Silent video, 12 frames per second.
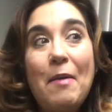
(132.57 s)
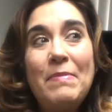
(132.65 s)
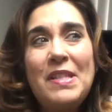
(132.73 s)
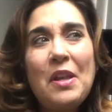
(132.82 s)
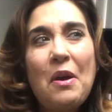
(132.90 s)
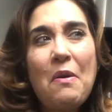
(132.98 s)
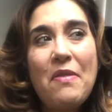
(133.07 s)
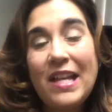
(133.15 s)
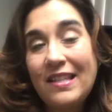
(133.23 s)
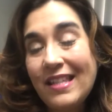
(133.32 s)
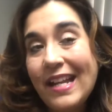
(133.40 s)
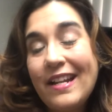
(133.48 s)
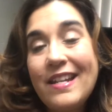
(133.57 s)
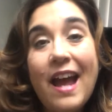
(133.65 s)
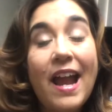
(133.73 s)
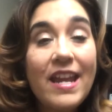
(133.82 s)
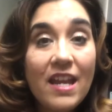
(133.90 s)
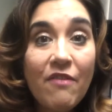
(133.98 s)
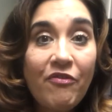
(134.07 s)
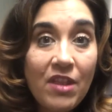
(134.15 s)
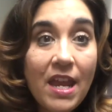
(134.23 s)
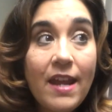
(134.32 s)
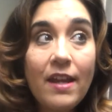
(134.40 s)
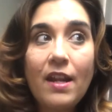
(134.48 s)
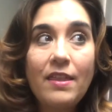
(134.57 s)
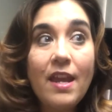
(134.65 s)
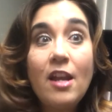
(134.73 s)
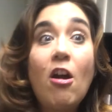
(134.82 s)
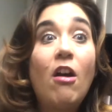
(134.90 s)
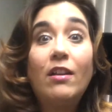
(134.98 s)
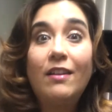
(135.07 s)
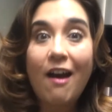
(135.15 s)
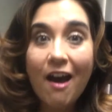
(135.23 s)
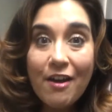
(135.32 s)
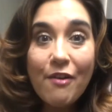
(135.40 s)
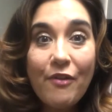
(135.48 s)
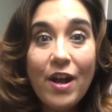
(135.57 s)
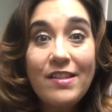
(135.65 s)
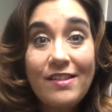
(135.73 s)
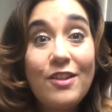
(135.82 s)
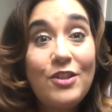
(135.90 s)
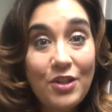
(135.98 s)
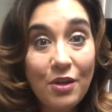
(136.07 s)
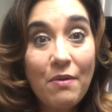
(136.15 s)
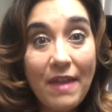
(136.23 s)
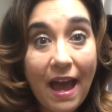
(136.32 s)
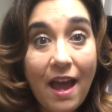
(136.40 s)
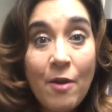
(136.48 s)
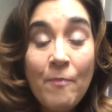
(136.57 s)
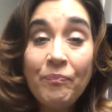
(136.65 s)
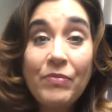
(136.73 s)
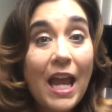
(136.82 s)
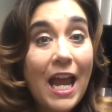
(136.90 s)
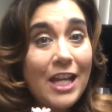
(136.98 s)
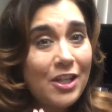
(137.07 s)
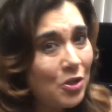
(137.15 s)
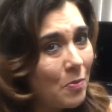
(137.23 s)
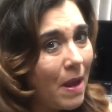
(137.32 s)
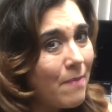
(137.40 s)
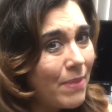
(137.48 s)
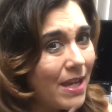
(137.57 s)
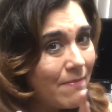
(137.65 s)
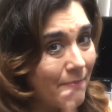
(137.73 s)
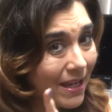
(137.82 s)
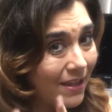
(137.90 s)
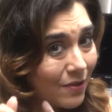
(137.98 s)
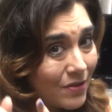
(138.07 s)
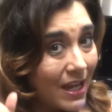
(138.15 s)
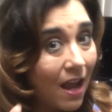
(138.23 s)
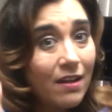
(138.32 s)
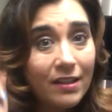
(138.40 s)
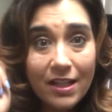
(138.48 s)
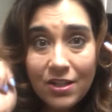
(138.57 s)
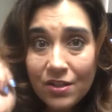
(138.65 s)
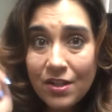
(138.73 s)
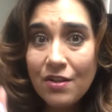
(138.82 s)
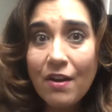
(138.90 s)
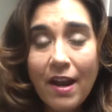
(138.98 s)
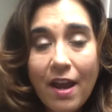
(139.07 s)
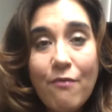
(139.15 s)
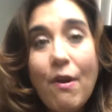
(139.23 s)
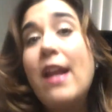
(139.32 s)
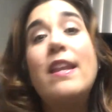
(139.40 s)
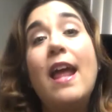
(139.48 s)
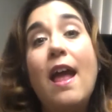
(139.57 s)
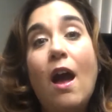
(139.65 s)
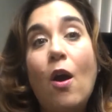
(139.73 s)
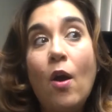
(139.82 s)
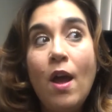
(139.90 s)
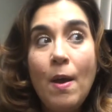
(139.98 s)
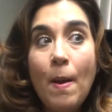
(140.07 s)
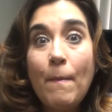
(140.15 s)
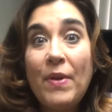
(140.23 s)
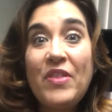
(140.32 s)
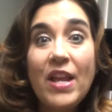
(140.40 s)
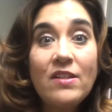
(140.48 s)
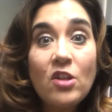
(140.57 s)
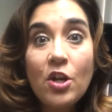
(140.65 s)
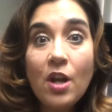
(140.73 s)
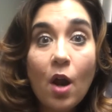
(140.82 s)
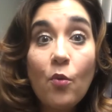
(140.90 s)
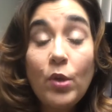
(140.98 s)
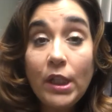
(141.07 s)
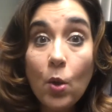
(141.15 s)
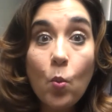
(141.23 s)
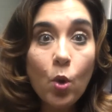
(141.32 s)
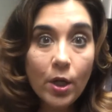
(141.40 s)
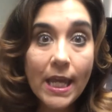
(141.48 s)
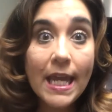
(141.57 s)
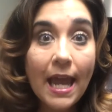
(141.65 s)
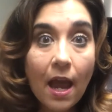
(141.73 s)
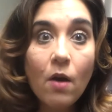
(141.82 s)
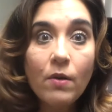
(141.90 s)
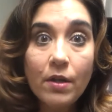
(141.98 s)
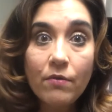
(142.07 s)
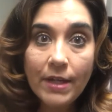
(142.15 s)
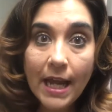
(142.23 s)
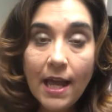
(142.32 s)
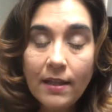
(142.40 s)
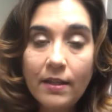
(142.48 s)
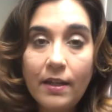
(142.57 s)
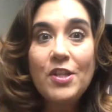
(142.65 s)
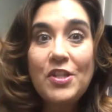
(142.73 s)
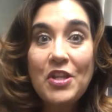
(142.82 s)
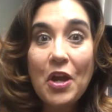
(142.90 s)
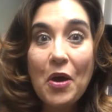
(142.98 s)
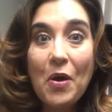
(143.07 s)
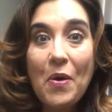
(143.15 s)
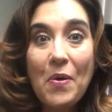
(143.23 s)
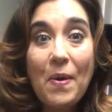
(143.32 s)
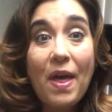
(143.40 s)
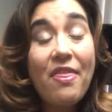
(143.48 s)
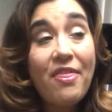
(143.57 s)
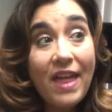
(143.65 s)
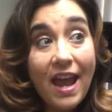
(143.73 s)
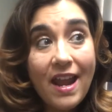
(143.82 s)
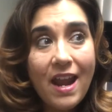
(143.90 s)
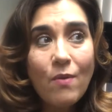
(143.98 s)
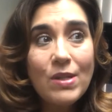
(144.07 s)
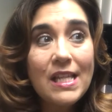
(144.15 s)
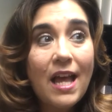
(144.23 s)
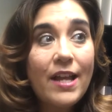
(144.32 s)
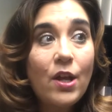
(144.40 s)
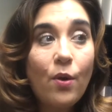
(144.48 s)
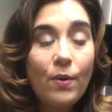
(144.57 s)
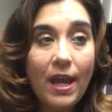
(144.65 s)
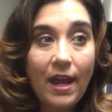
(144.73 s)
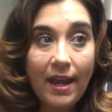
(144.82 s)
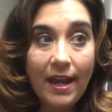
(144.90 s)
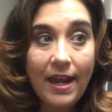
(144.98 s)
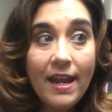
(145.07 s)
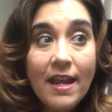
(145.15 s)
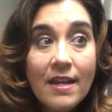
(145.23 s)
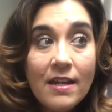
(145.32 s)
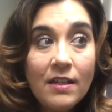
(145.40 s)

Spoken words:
So that's like a naive thing, and I think a lot of us do that. And you might be making those calculations in your head right now, but things are not really working out in reality. So then I was like, okay,